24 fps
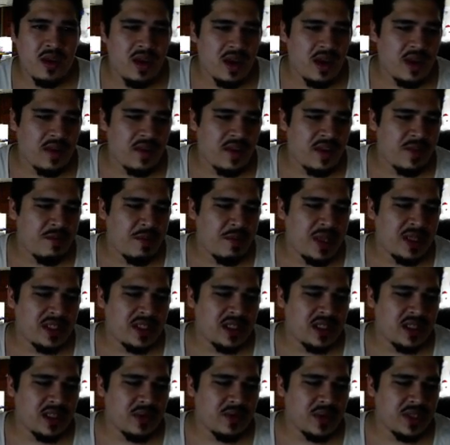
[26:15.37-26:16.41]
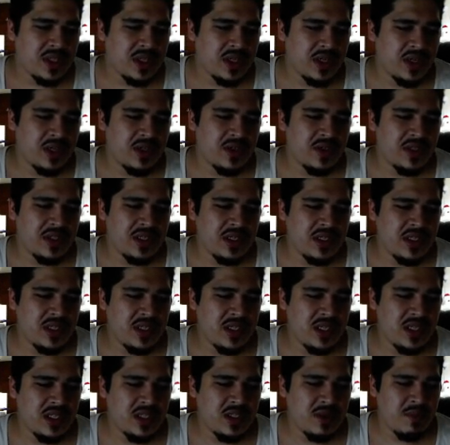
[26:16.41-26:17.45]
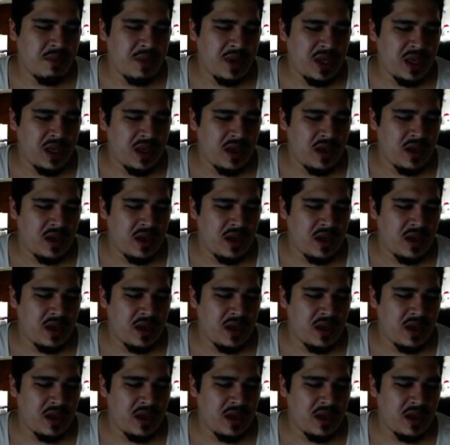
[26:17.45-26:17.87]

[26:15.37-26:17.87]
And then basically what you're gonna do is there just need to be